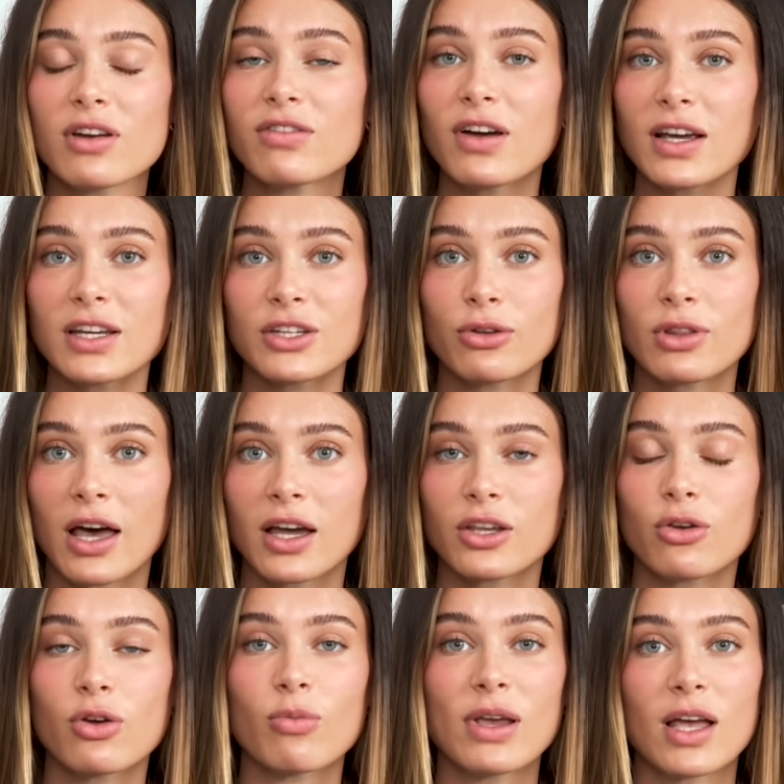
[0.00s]
can fucking do that.
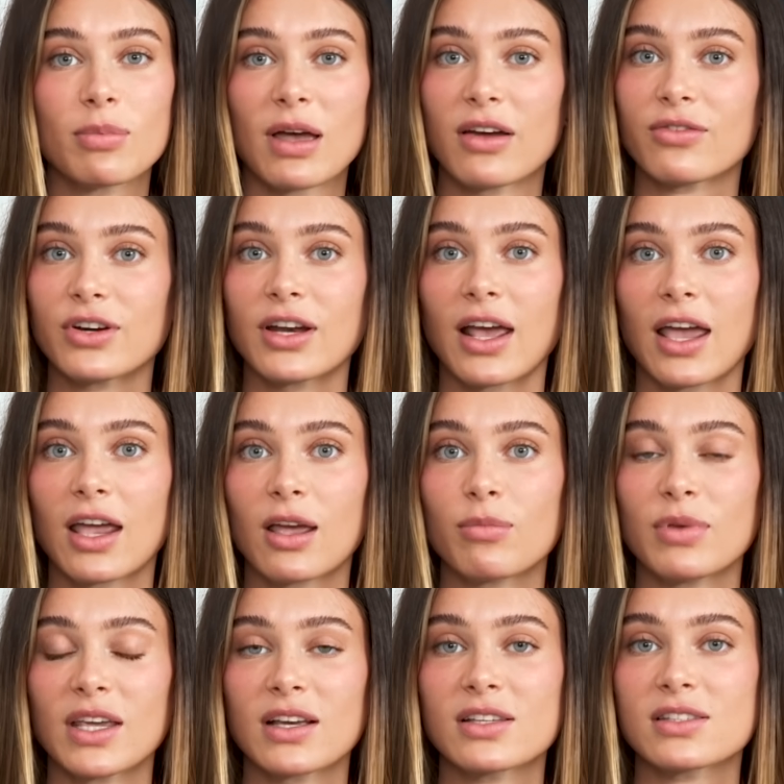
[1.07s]
You can wake up every day
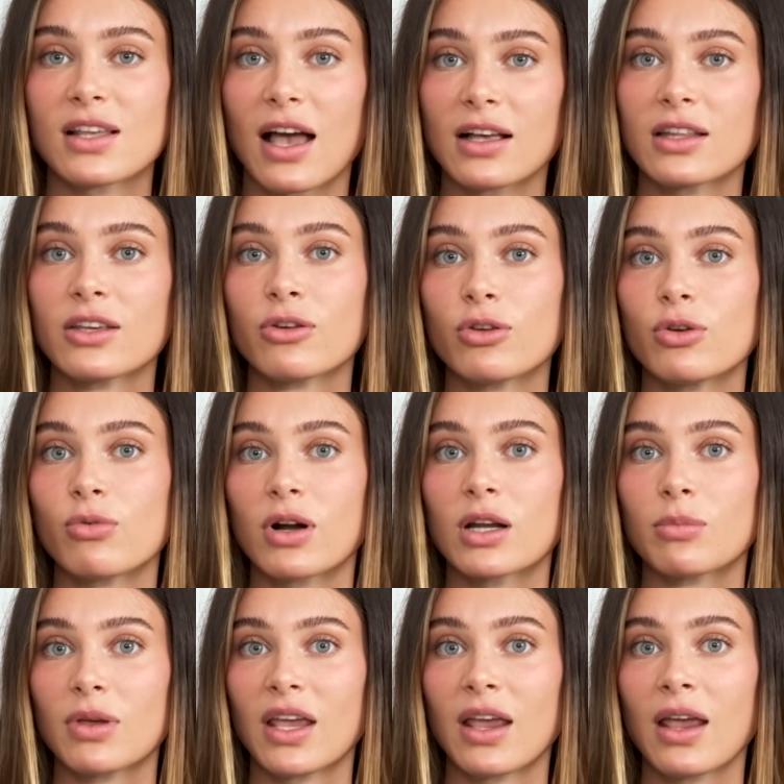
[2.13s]
and be exactly who you want
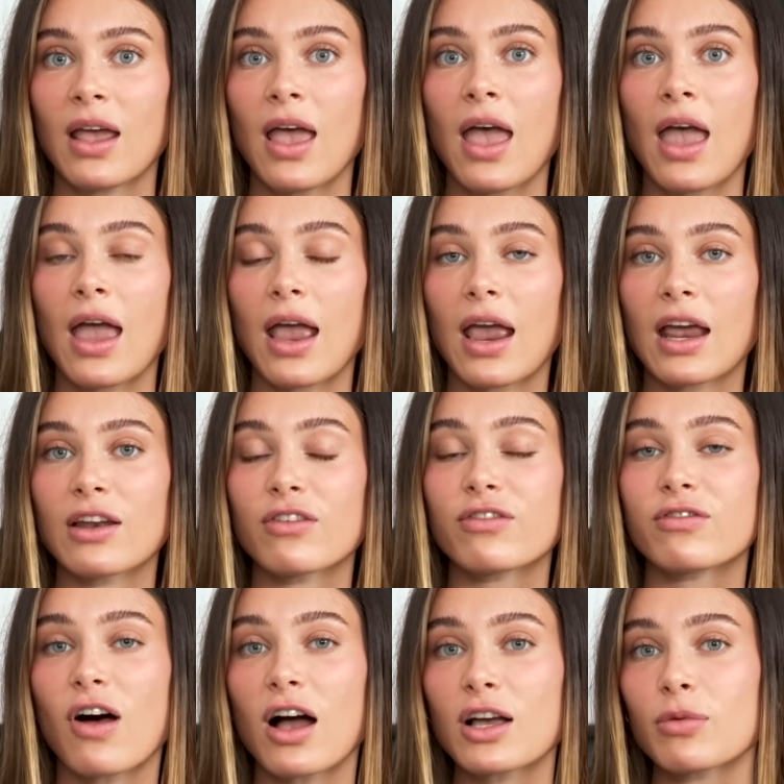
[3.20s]
to be, and
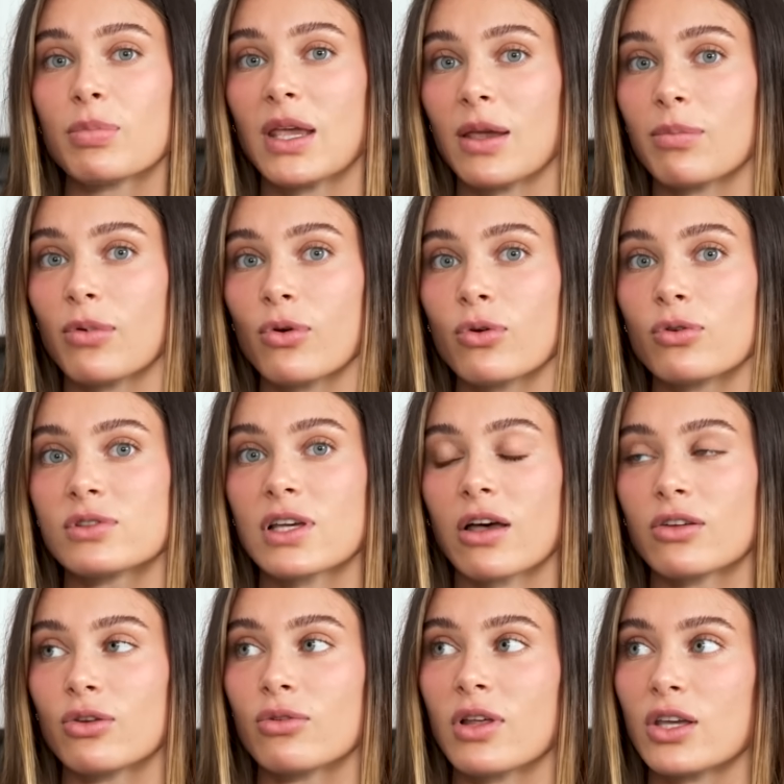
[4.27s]
fuck people who
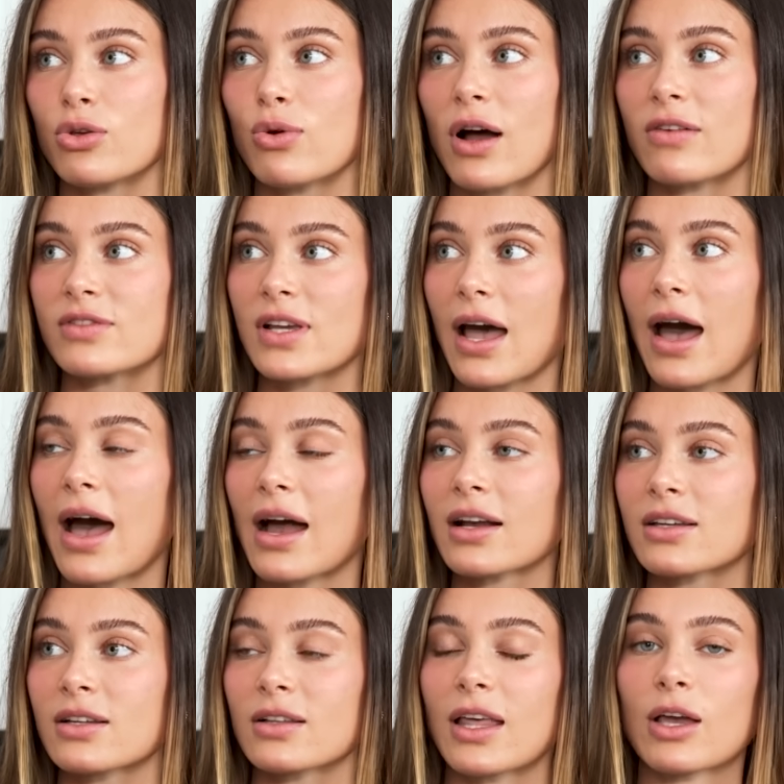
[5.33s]
tell you that you have to
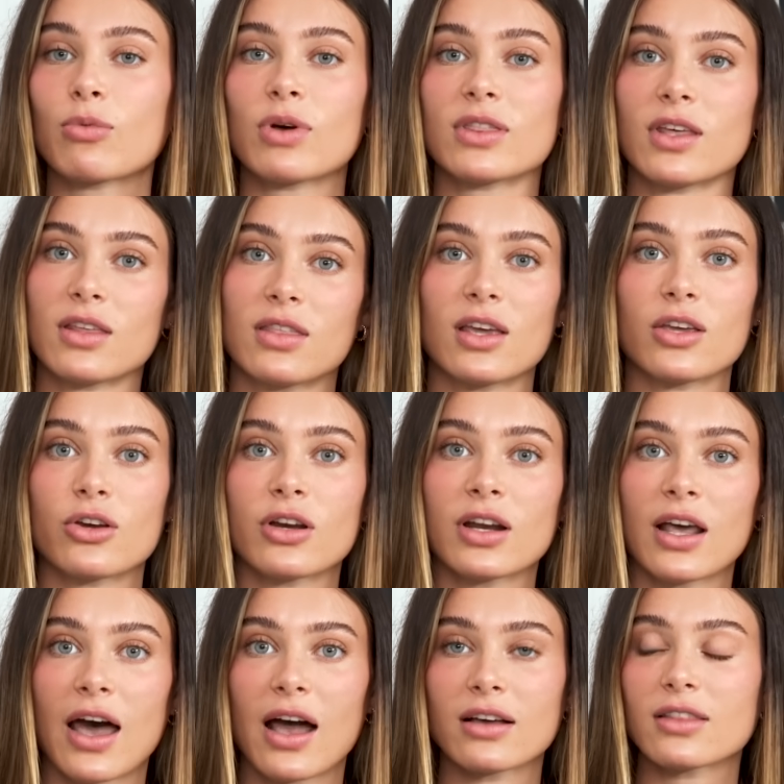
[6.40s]
act like what they think you're
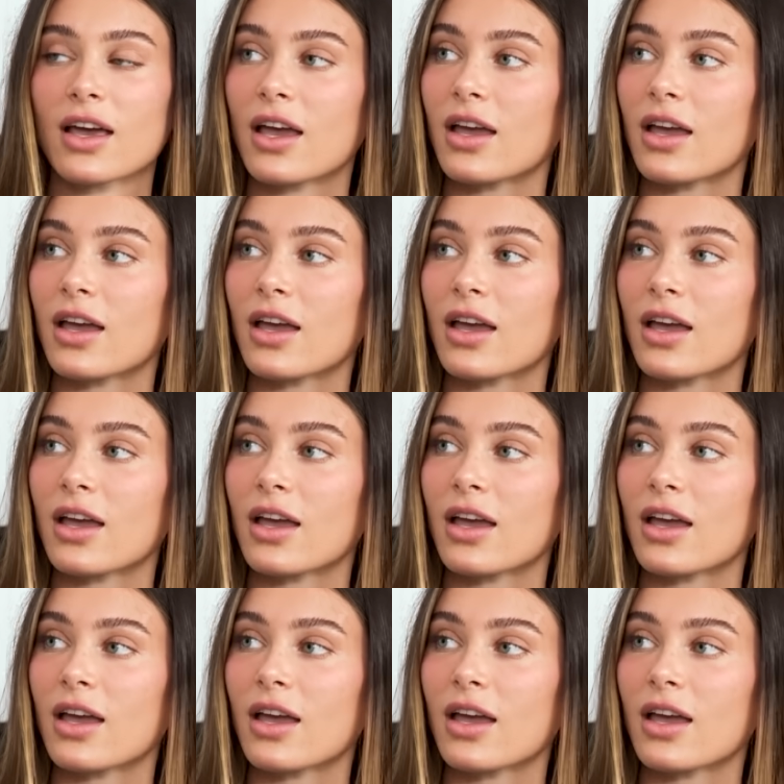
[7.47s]
going to act